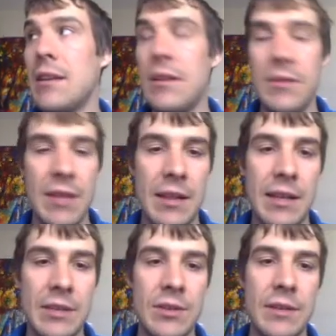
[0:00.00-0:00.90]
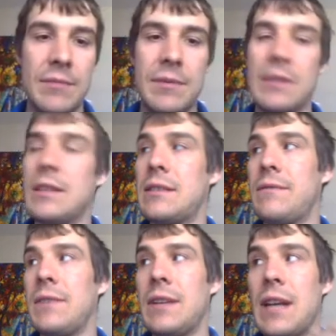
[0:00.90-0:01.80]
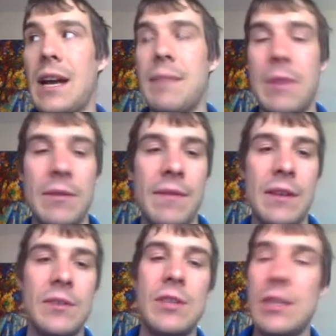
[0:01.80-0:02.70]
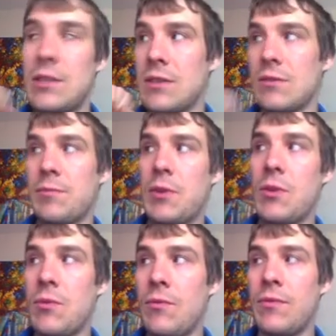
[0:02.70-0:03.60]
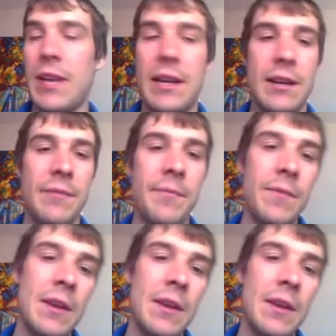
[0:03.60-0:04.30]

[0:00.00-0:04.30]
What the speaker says: So that electron gets a very high amount of energy and just goes flying off.